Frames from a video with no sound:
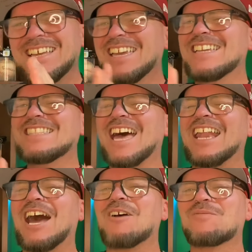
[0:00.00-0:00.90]
in
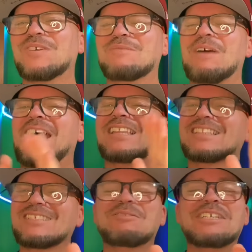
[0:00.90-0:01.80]
that outfit, man.
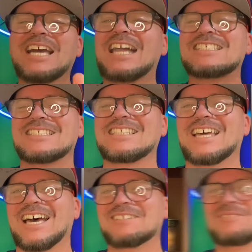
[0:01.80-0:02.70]
We got to see that.